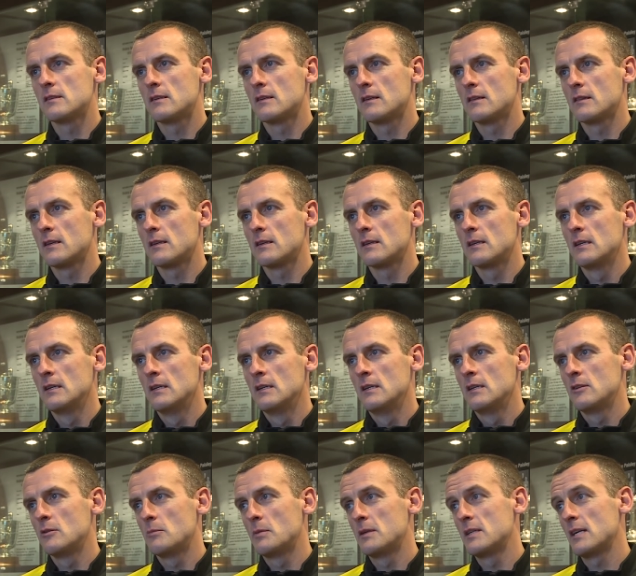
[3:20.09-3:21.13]
And I think,
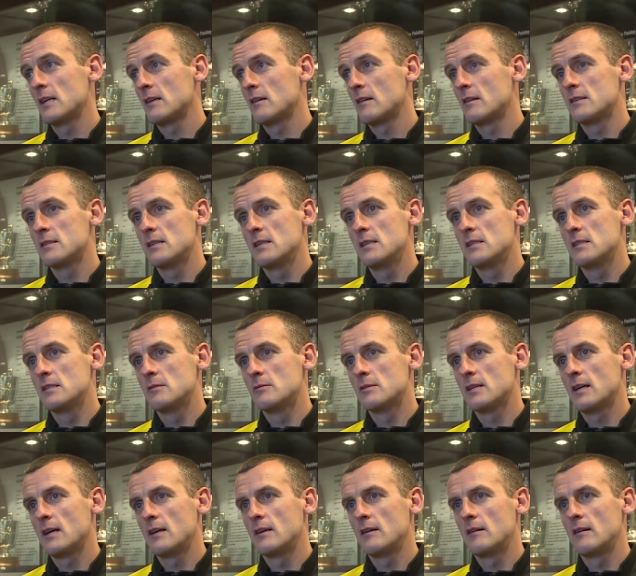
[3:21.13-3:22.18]
you know, particularly the season that was
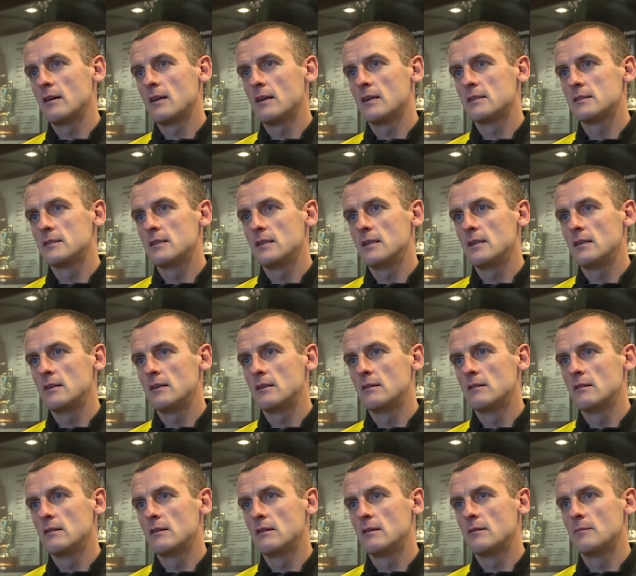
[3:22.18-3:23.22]
had here last
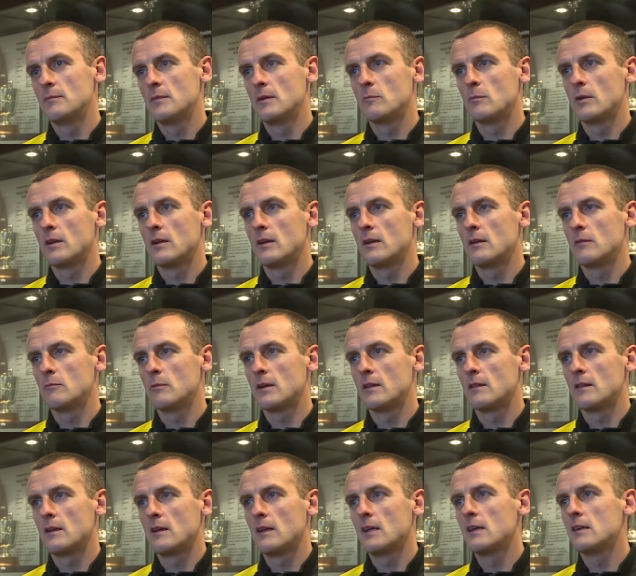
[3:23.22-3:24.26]
year and
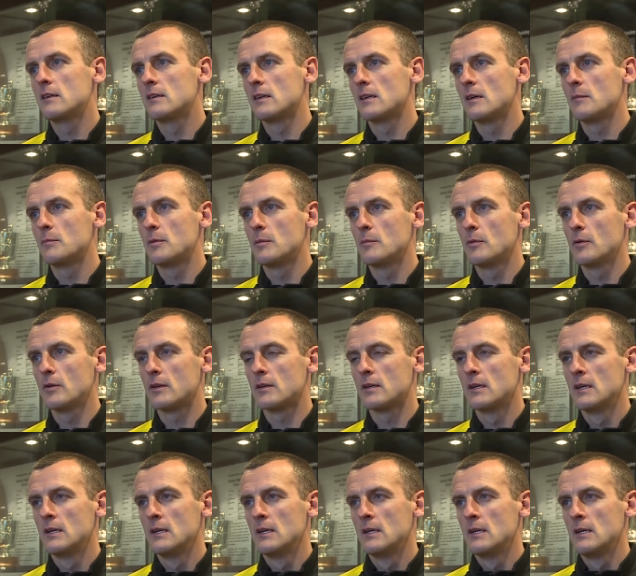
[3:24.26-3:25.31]
winning the league to get promoted.
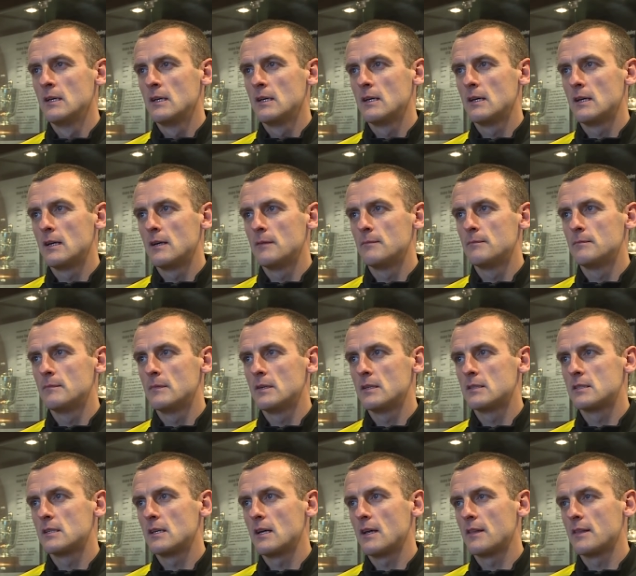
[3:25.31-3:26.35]

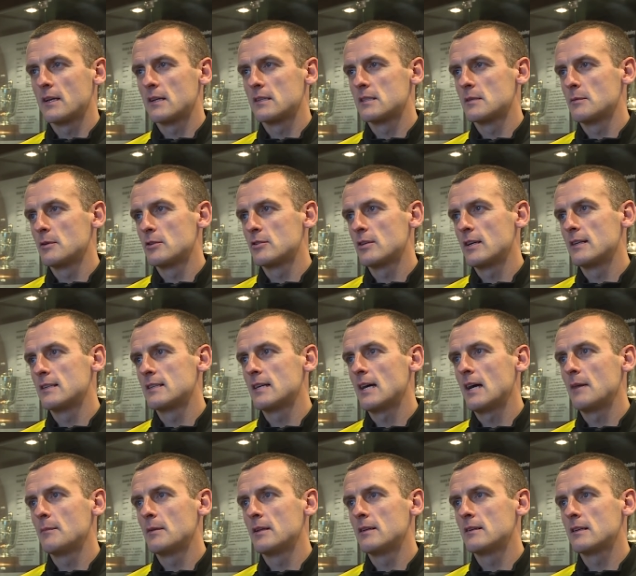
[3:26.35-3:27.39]
I think it's about trying to
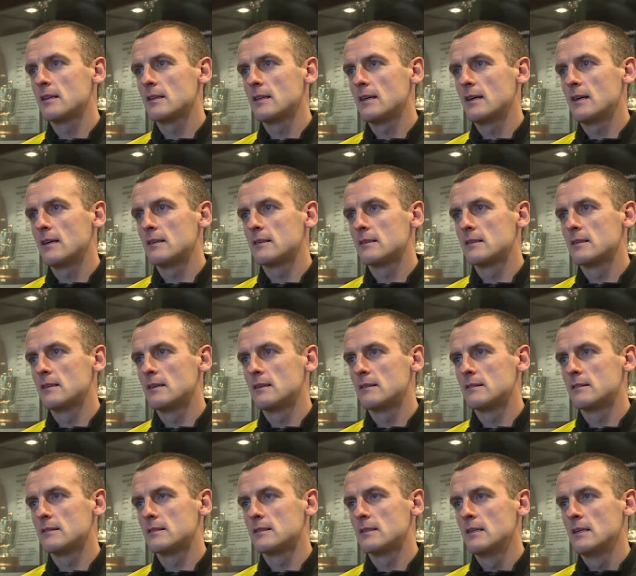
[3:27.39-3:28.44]
tap into that
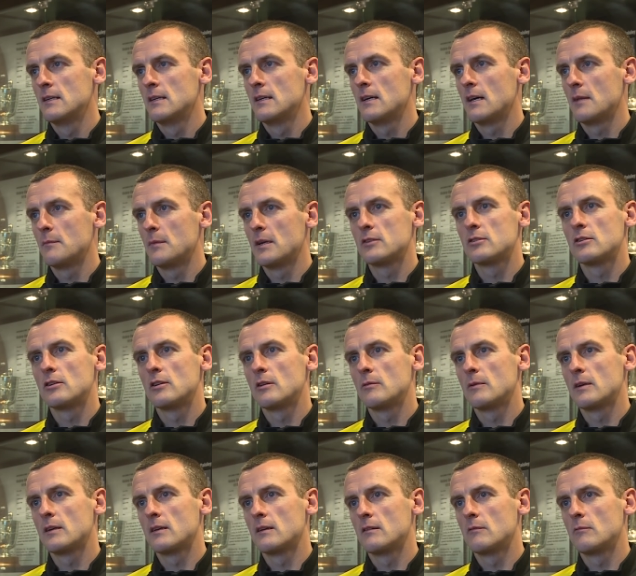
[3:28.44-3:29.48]
and make sure that
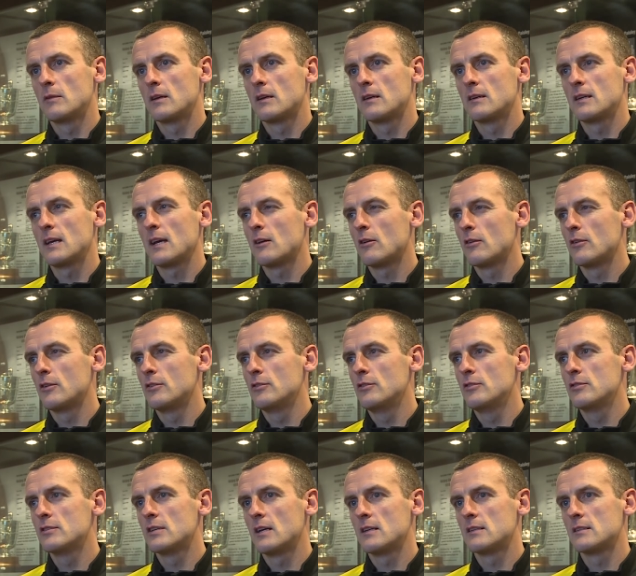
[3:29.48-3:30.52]
we can kick on and
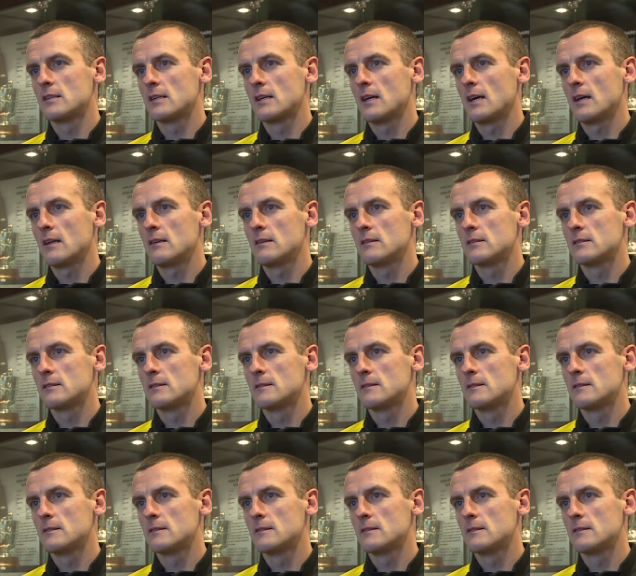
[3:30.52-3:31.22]
use that as a catalyst.